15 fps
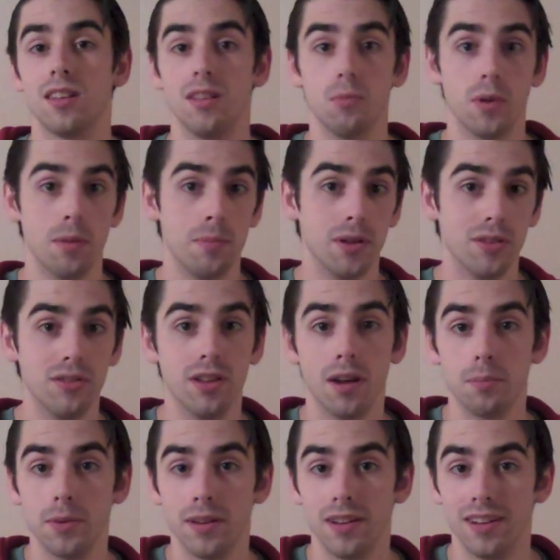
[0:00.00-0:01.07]
When it builds
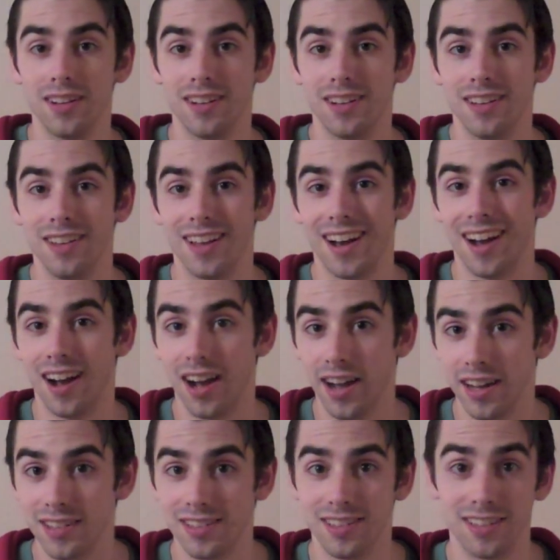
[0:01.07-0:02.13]
up in
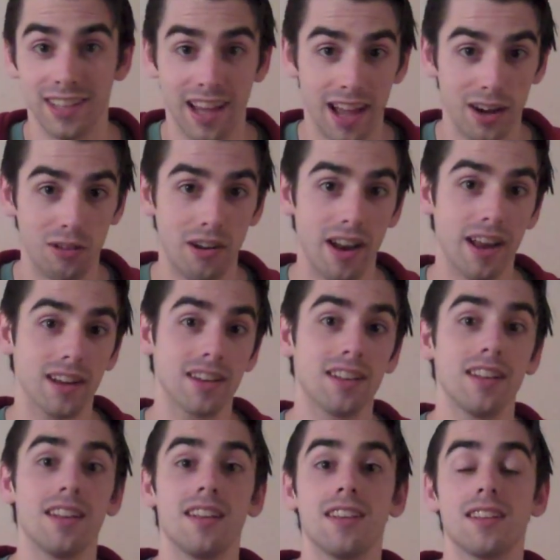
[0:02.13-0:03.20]
eyes, it's cataract.
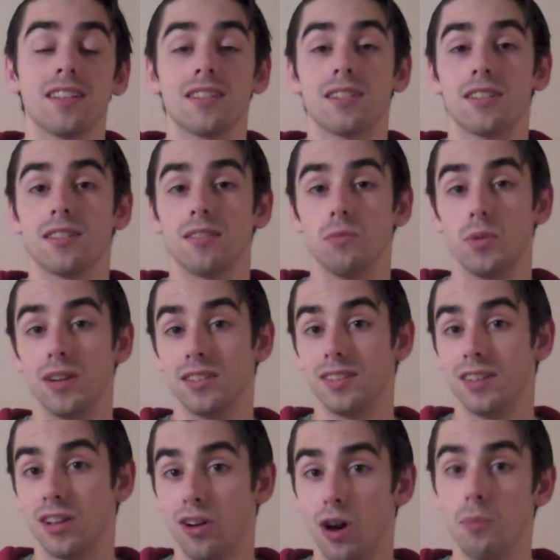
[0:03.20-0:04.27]
When it's in
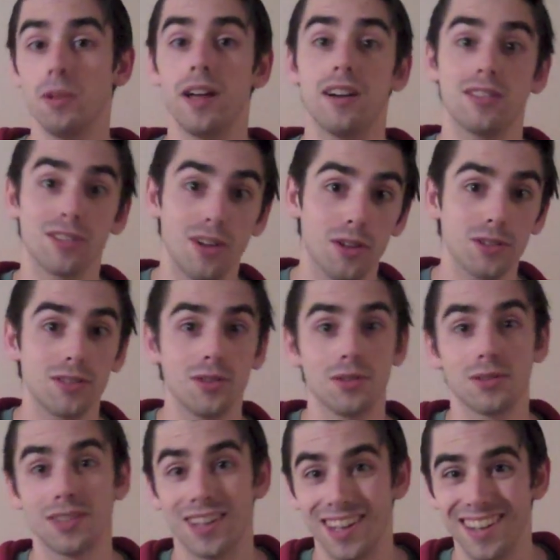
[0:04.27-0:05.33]
the gallbladder, it's
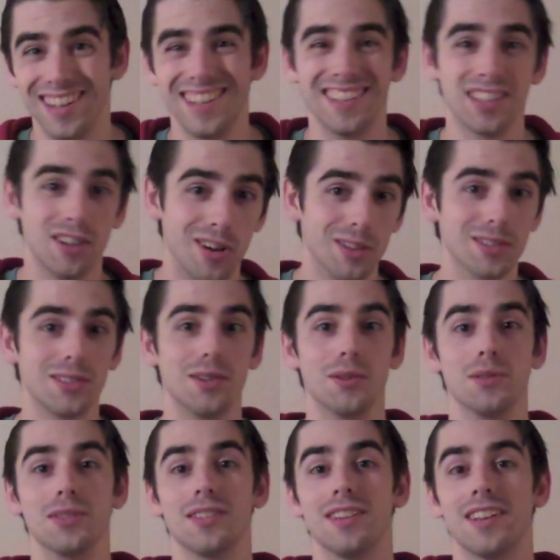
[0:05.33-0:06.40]
gallstones, kidneys,
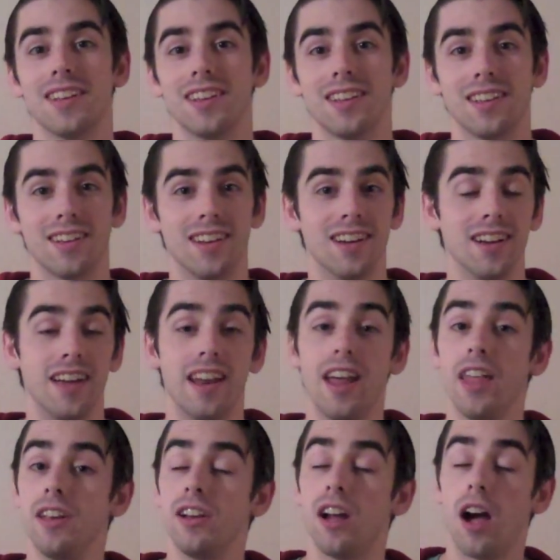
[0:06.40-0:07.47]
gallstones. Uh,
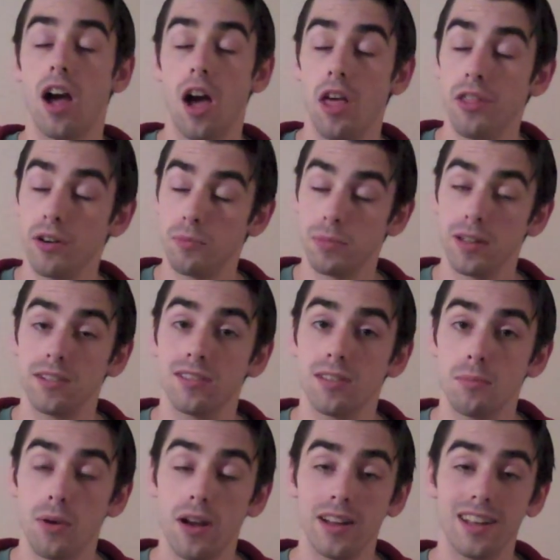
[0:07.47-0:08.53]
and other places of the
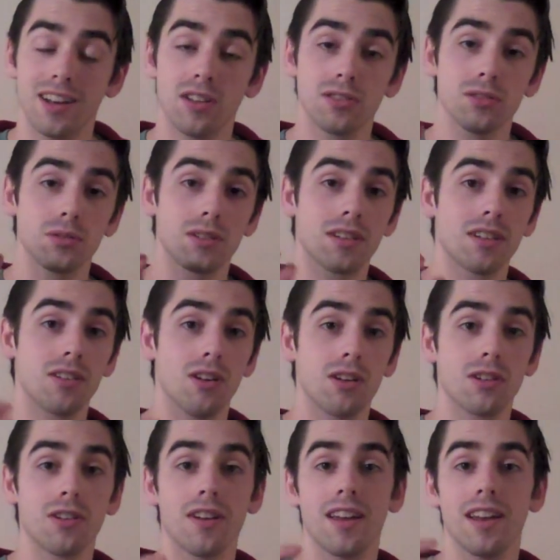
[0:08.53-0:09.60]
body can also
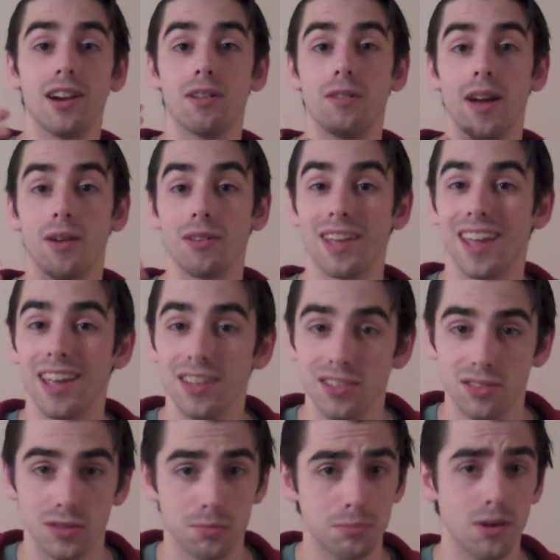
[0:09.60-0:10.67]
congregate around cancer,
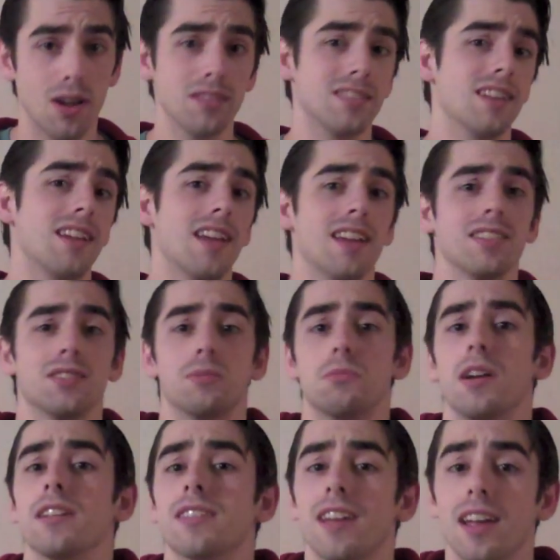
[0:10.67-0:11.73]
prostate cancer,
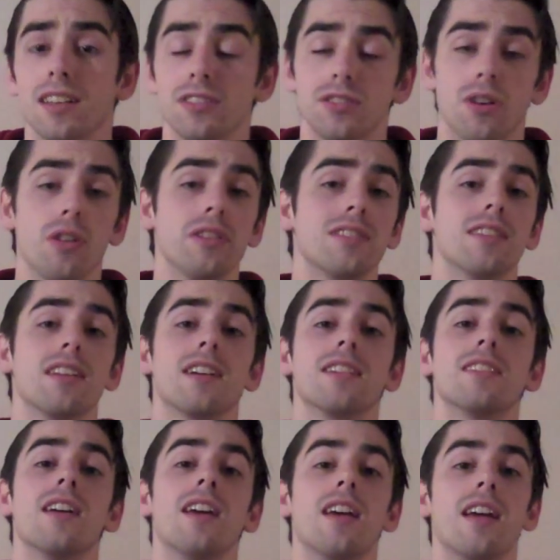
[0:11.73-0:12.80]
breast cancer, all these
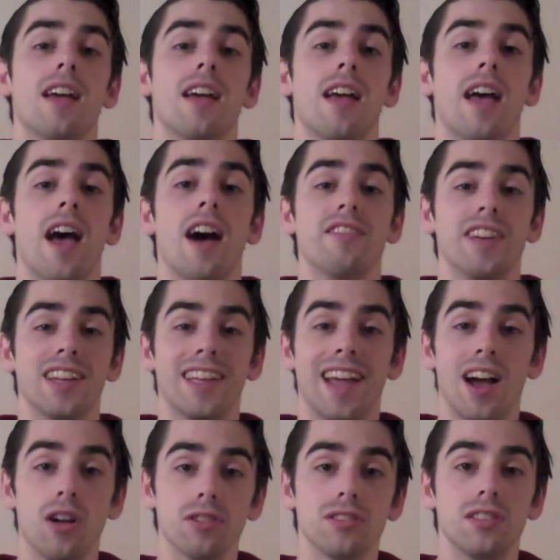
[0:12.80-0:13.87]
things have a
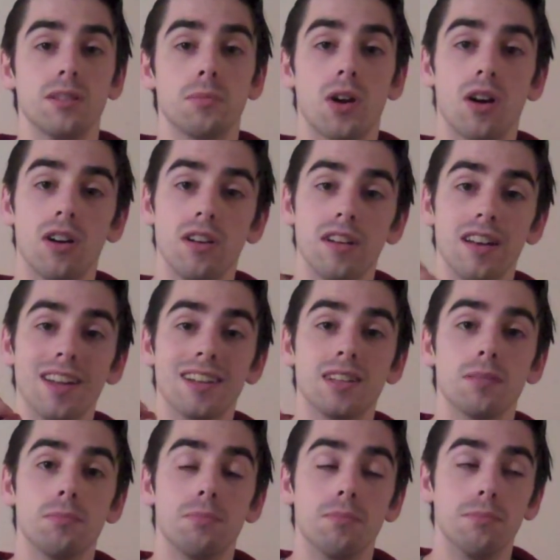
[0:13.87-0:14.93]
calcium hardening
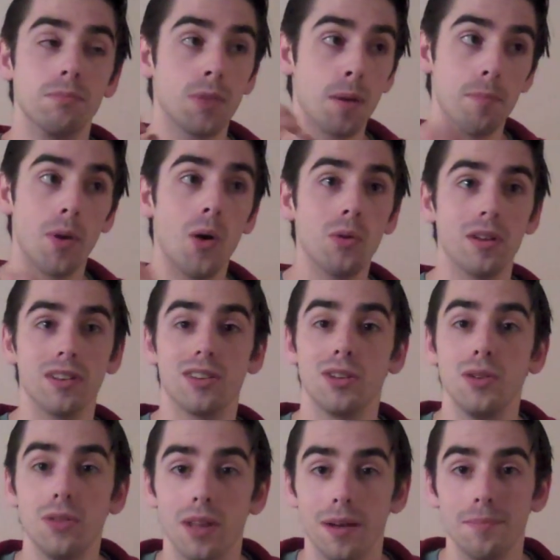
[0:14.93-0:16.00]
component
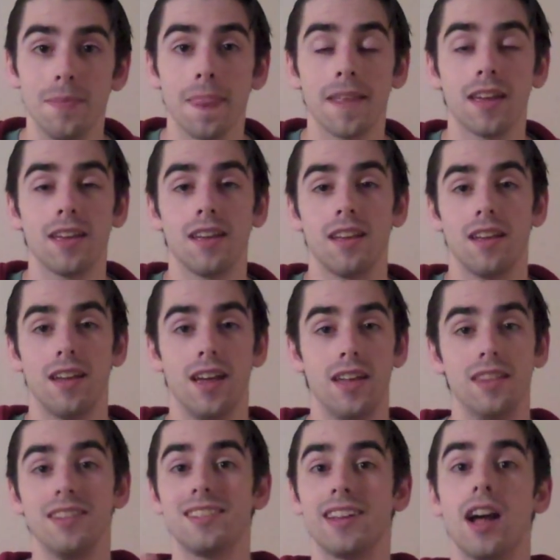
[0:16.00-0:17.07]
to them. And
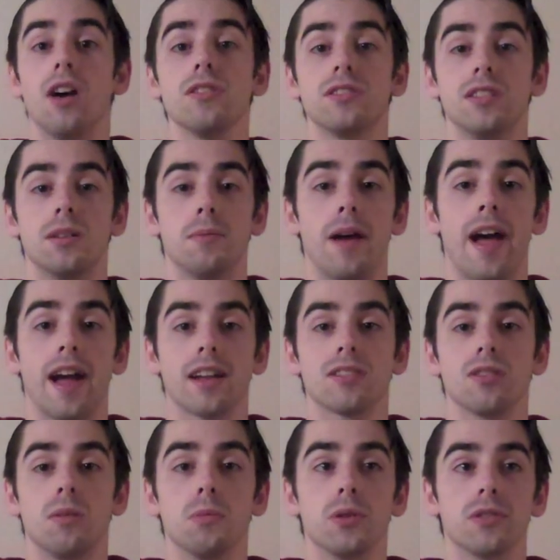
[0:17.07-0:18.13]
this calcium acts
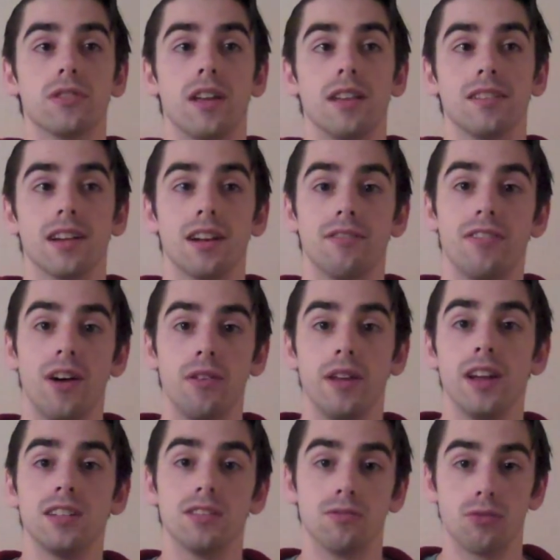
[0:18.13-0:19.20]
almost as like a
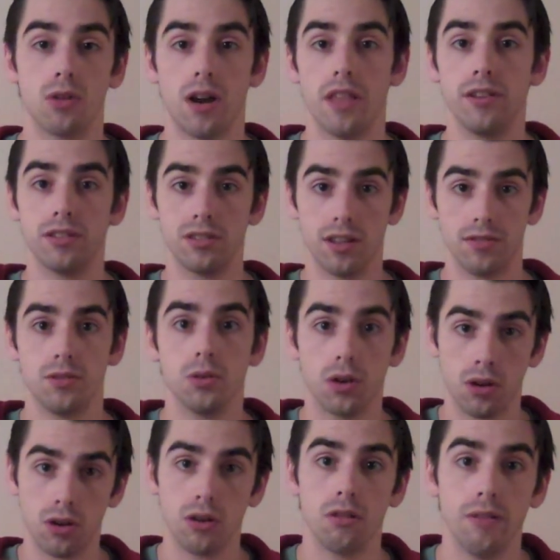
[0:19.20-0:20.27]
foundation for other stuff to
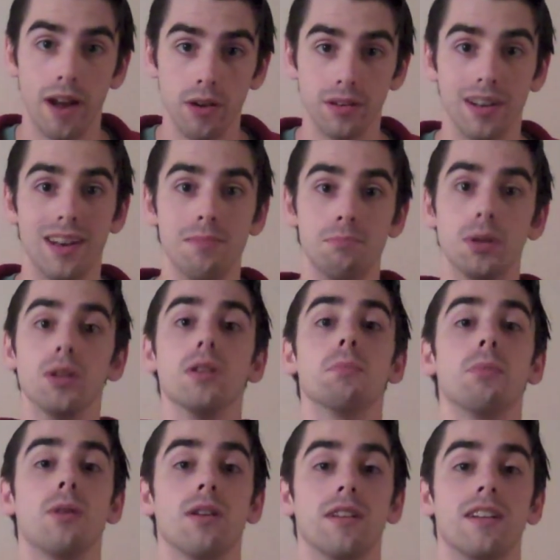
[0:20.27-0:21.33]
occur around it and build
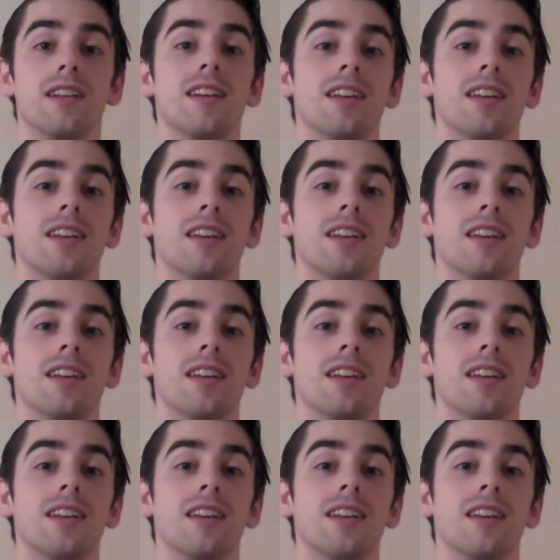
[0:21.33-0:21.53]
upon,